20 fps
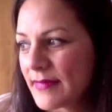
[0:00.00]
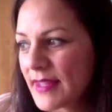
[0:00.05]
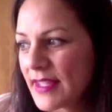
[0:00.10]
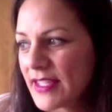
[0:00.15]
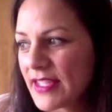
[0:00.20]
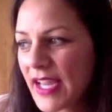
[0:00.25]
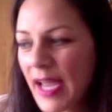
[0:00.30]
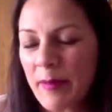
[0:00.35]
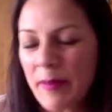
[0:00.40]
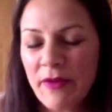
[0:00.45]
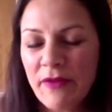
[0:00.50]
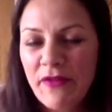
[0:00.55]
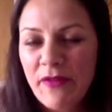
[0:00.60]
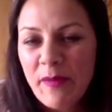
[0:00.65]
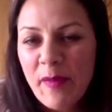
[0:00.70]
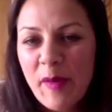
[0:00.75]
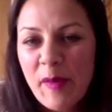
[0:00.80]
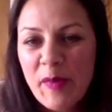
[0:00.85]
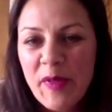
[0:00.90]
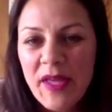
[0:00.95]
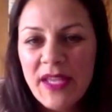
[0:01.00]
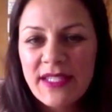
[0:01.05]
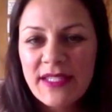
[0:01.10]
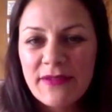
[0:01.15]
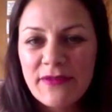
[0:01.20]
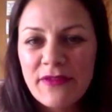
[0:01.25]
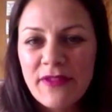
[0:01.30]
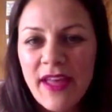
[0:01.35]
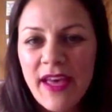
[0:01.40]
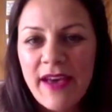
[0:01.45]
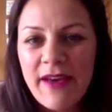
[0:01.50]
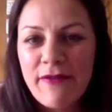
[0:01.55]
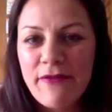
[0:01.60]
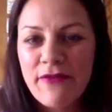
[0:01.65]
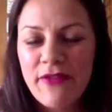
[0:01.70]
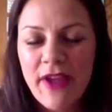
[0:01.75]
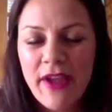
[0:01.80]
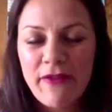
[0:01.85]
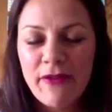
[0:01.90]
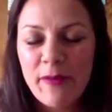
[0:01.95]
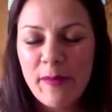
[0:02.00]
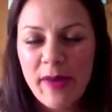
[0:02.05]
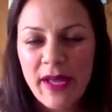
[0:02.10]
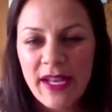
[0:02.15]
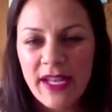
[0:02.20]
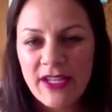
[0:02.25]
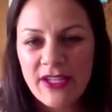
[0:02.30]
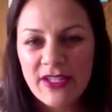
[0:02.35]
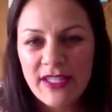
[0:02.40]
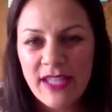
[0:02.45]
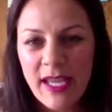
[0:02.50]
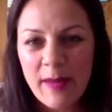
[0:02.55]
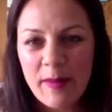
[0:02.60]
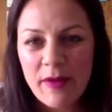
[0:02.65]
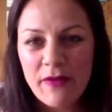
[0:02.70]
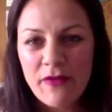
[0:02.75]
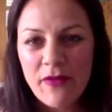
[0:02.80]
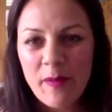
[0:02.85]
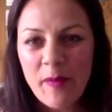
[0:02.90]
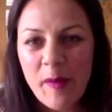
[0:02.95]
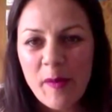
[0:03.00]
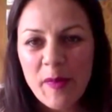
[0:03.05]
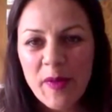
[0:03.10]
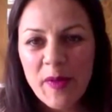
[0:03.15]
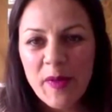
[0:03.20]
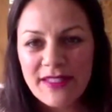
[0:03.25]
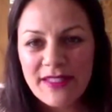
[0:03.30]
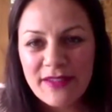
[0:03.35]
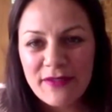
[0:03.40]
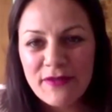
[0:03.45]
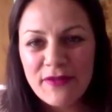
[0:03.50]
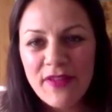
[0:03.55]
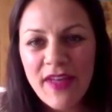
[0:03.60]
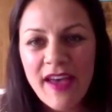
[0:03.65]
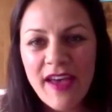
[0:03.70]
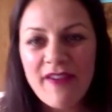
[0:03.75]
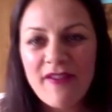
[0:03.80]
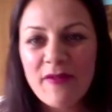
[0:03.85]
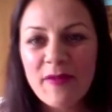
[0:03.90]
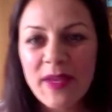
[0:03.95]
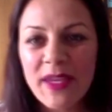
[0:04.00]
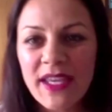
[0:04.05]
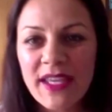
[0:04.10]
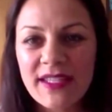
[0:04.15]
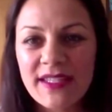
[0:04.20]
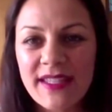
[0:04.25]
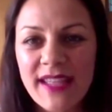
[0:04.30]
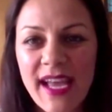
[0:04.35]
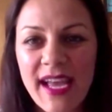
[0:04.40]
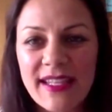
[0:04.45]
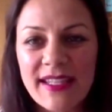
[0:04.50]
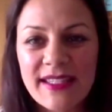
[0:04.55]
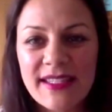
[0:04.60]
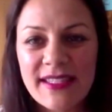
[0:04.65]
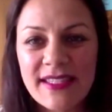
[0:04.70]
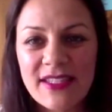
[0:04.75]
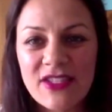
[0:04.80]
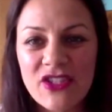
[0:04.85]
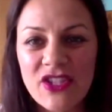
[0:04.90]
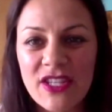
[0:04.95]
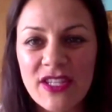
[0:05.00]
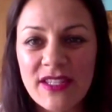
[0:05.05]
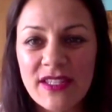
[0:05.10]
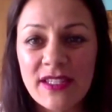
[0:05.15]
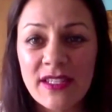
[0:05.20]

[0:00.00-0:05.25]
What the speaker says: coming from a place of love. Everybody just coming from a place of love, because that's just,